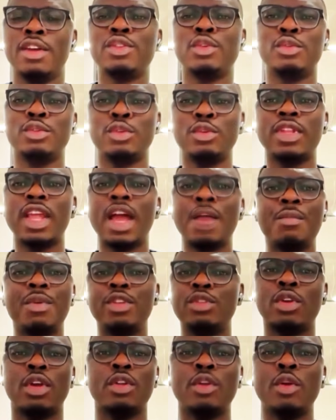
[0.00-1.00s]
So that
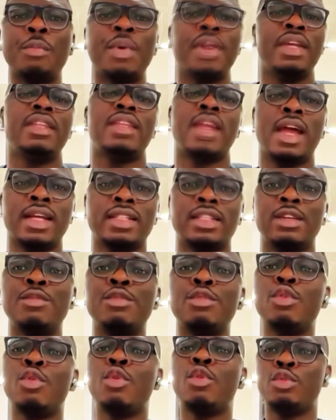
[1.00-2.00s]
means you are not paying tax,
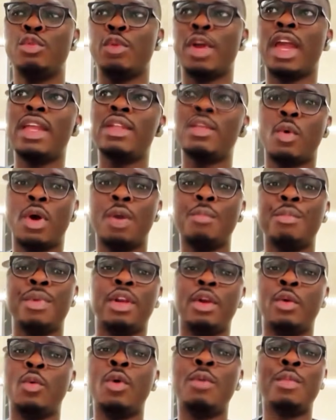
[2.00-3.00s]
even though you earn 1
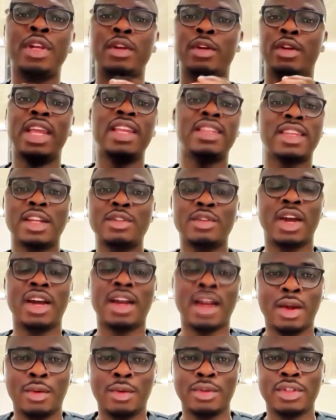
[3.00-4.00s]
million. 1 million entered your
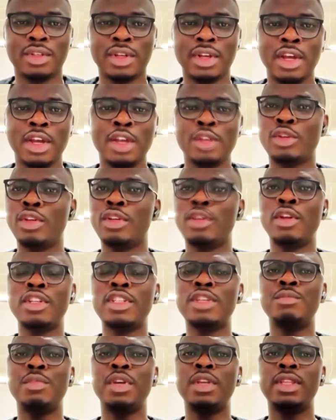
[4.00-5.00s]
account. So it
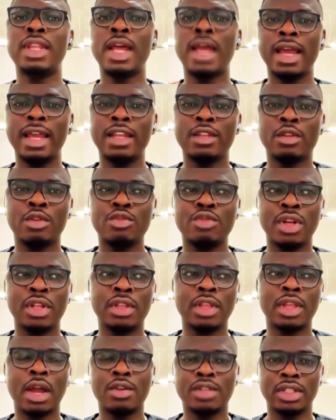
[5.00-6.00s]
doesn't mean that
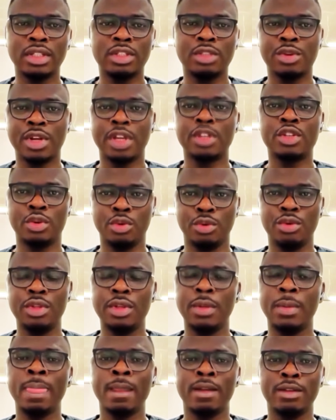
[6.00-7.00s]
800,000
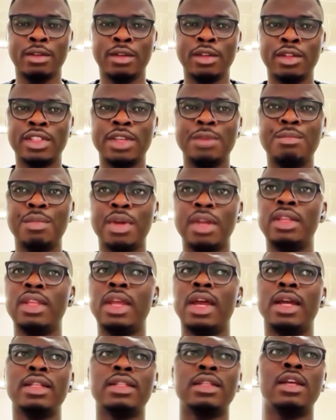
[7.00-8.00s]
threshold doesn't mean
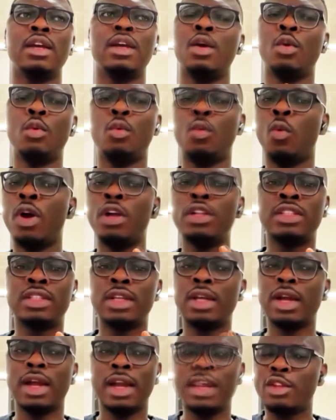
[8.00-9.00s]
that
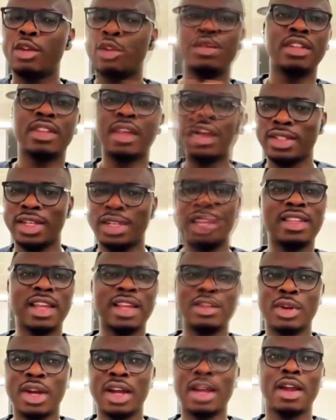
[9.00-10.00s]
once 800,000
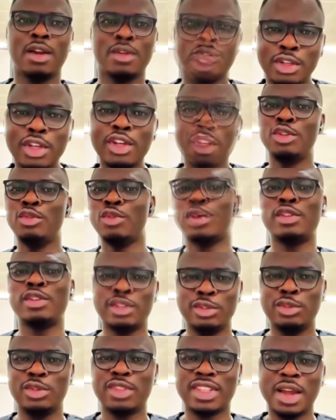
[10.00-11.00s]
entered your account,
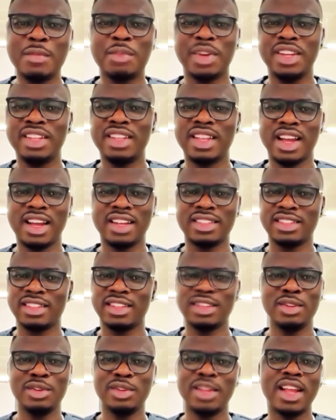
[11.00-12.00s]
you start paying tax.
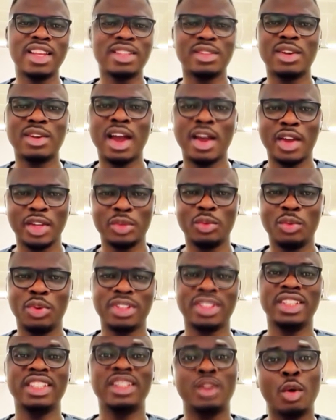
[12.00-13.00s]
No, that's not how it
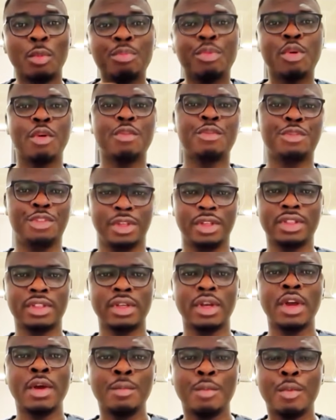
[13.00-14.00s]
works. It's your
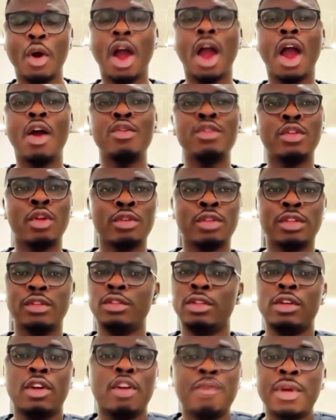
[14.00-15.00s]
profit. But how does
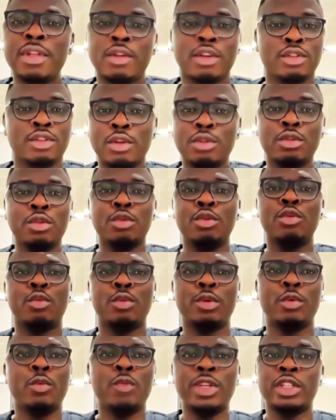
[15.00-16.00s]
the government does not
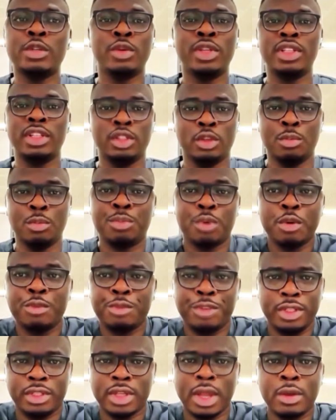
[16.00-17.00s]
know which one is your
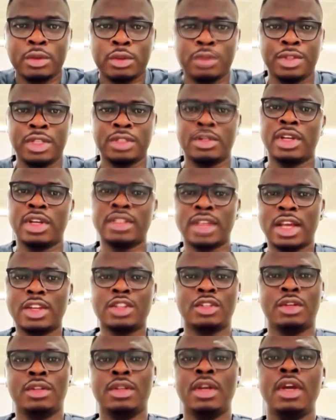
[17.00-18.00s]
profit out of the
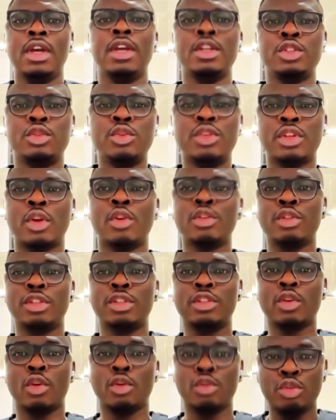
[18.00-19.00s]
transaction? So
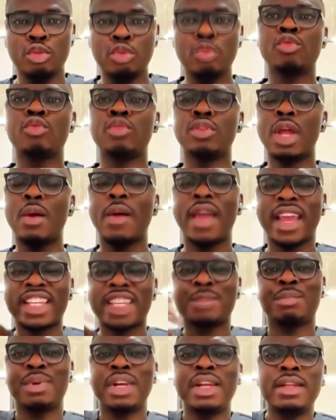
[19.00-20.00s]
it's on you to now
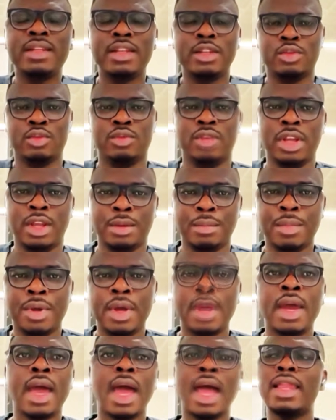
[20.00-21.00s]
explain it to them.
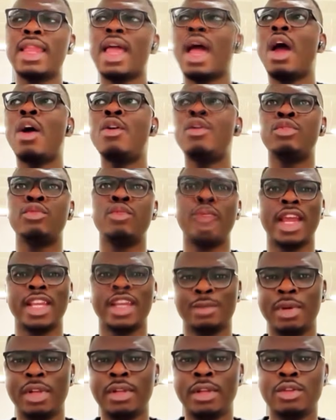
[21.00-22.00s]
And how do you
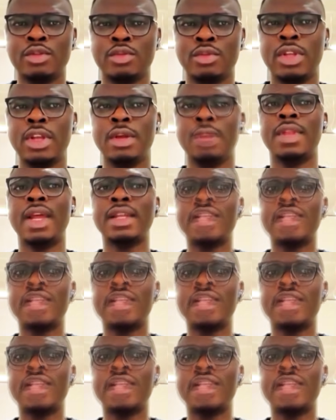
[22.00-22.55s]
explain it to them?